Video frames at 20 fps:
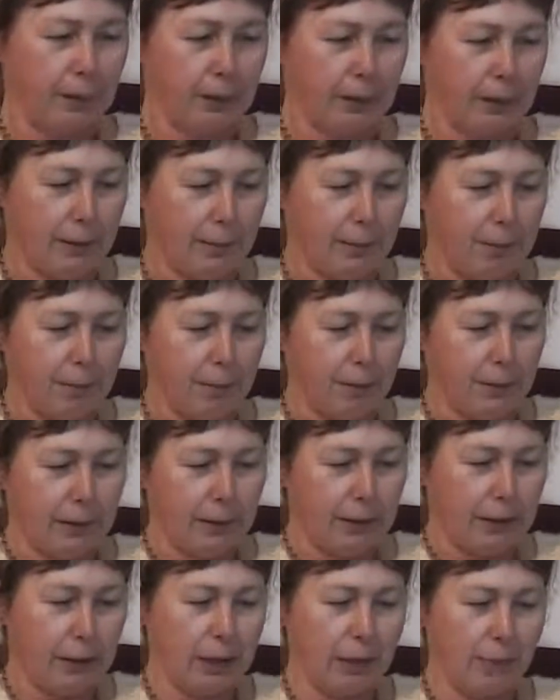
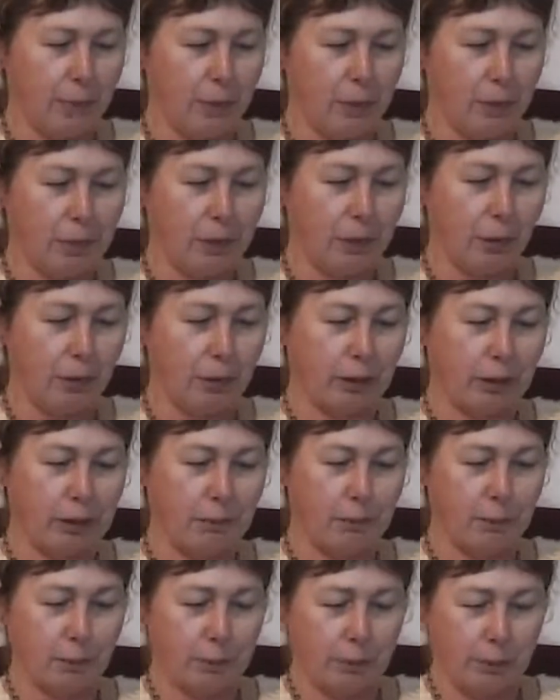They come with a belt
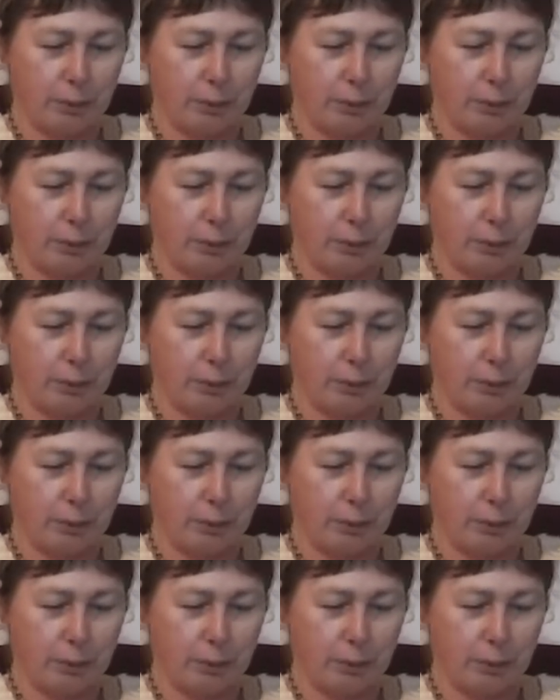clip.